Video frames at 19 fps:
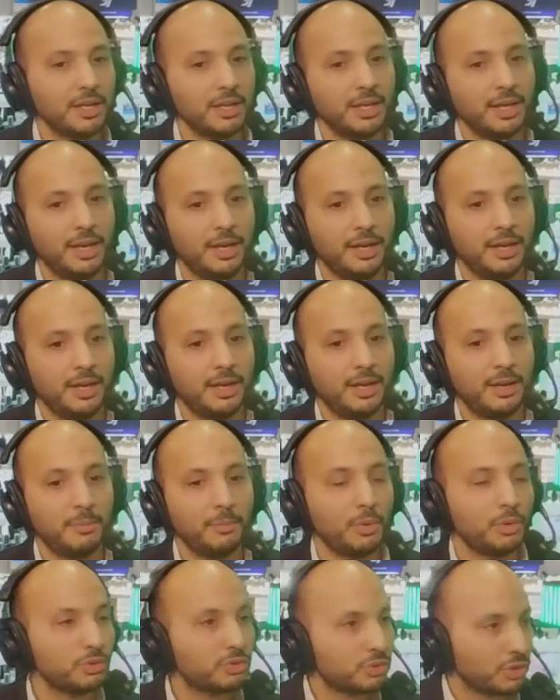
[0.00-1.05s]
Uh,
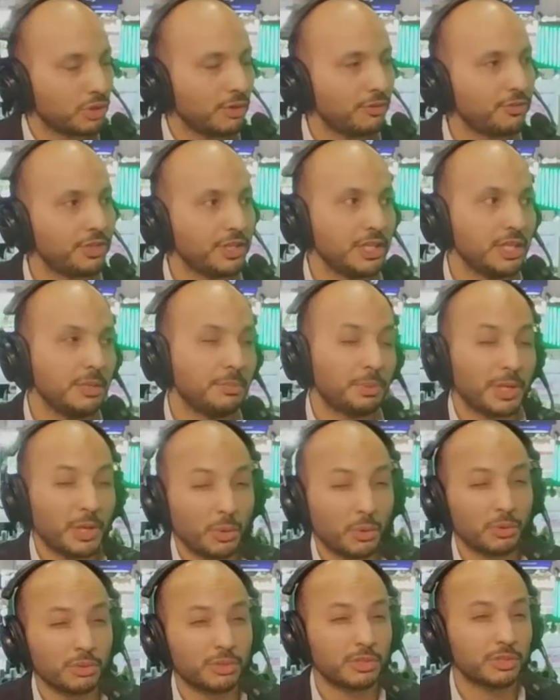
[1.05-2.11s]
most of the
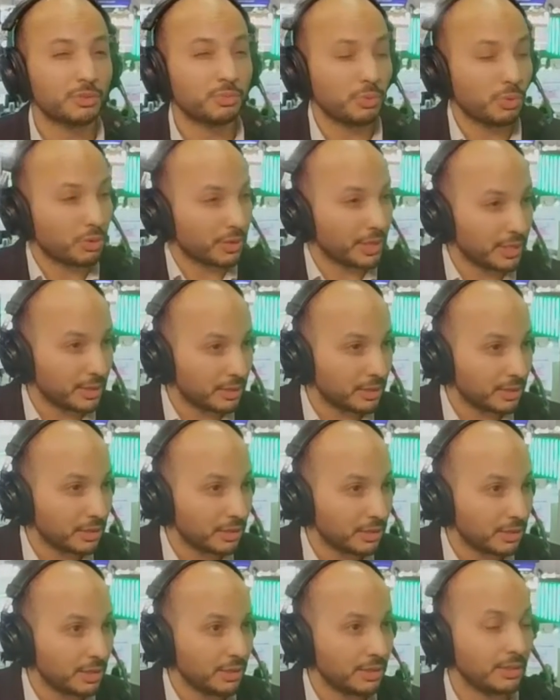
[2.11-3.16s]
pre-orders were in the
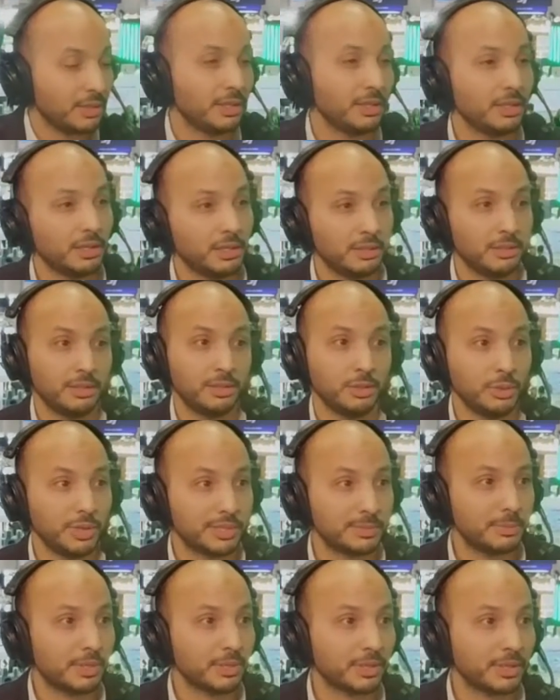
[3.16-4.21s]
in the in the U.S.
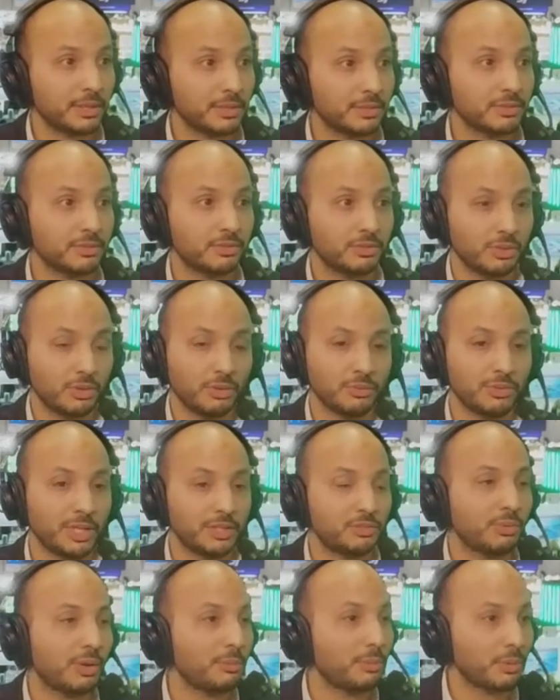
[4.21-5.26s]
market, so that's
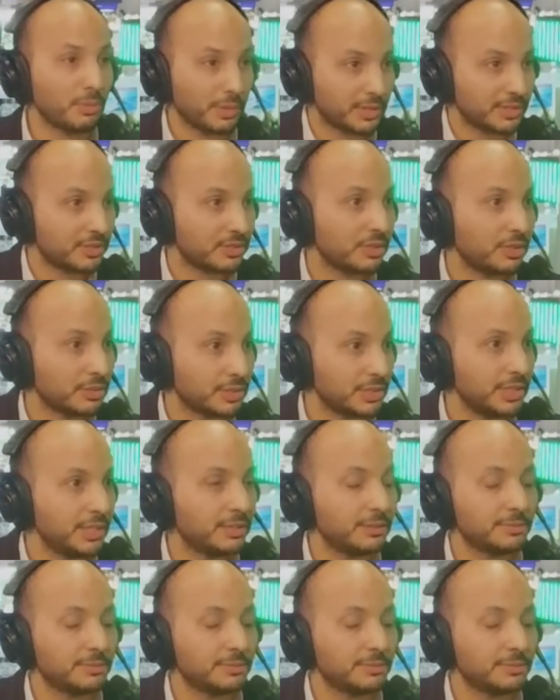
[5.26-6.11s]
why we want to start here.